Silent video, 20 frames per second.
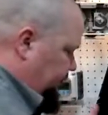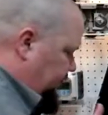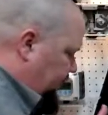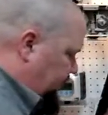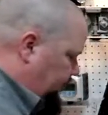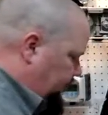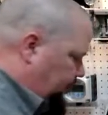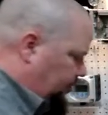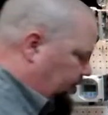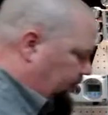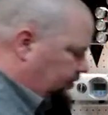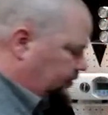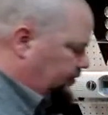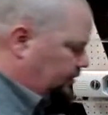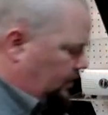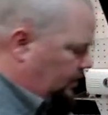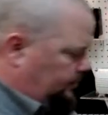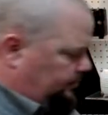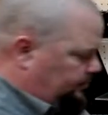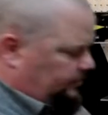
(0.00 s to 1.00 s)
another part of the
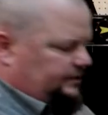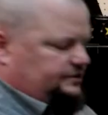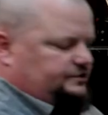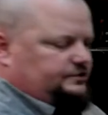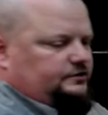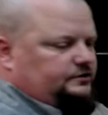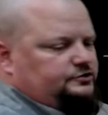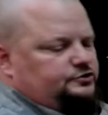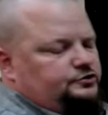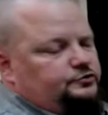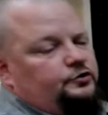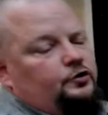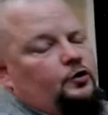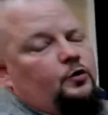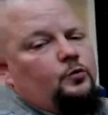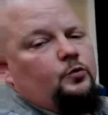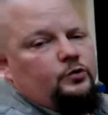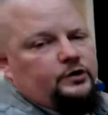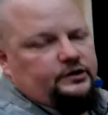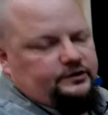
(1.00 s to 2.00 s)
operation that you
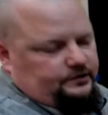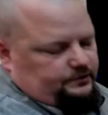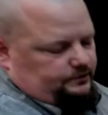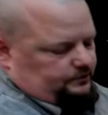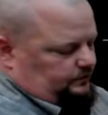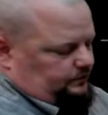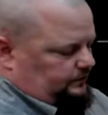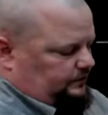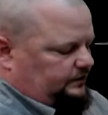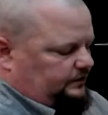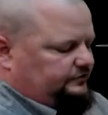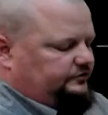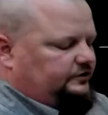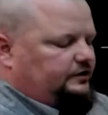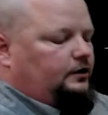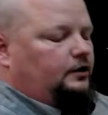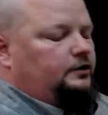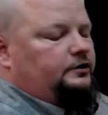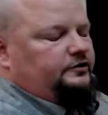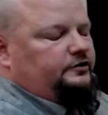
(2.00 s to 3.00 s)
don't want it to, that it's
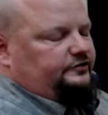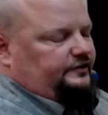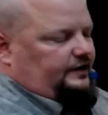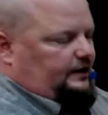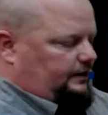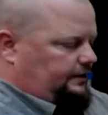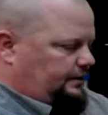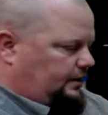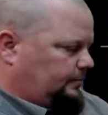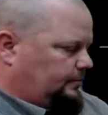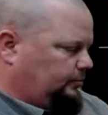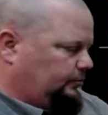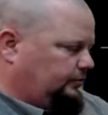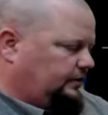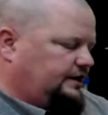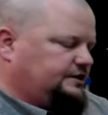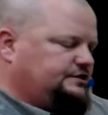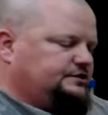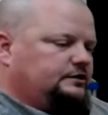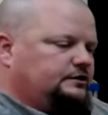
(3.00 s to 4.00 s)
undesired
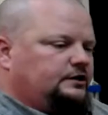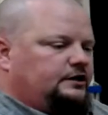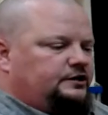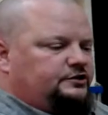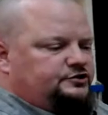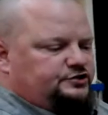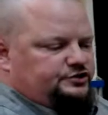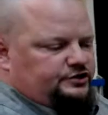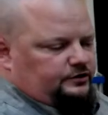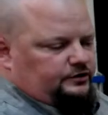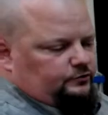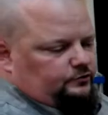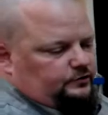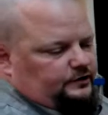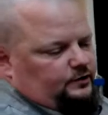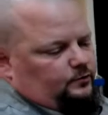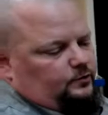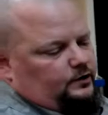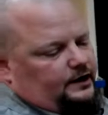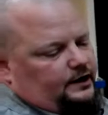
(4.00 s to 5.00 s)
operation. And
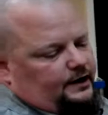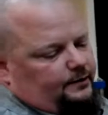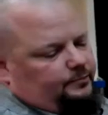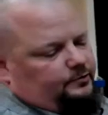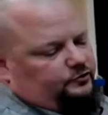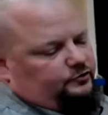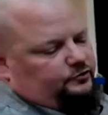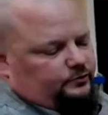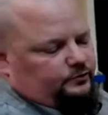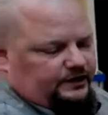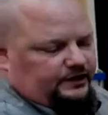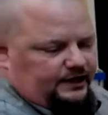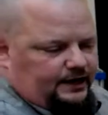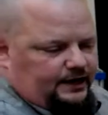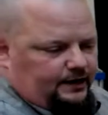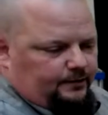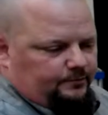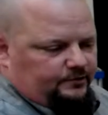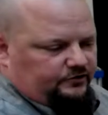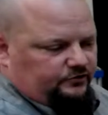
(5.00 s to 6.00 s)
generally what happens when the
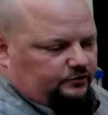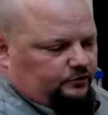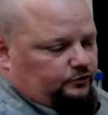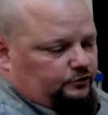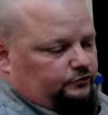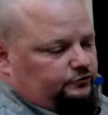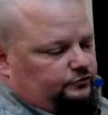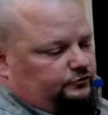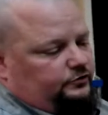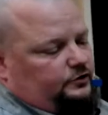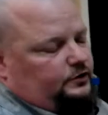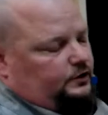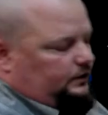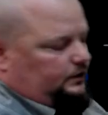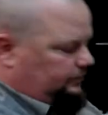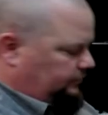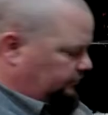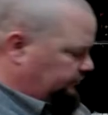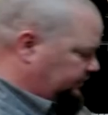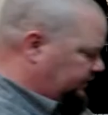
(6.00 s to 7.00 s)
cam is loose,
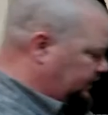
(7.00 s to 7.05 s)
there's a